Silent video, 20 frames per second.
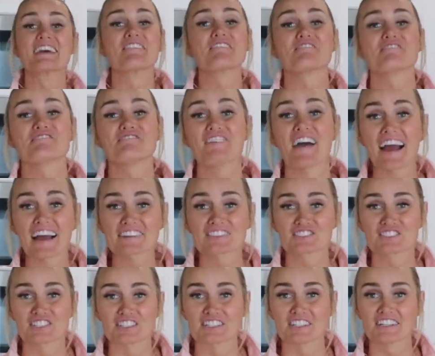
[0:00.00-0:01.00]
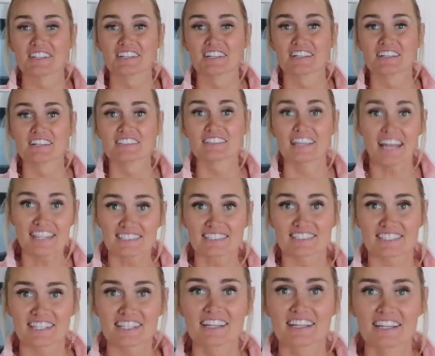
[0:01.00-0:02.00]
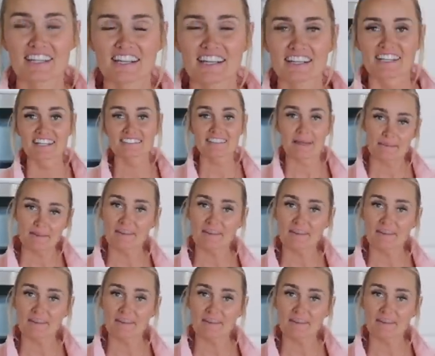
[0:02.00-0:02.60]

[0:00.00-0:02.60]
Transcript: you pull out every every single? Because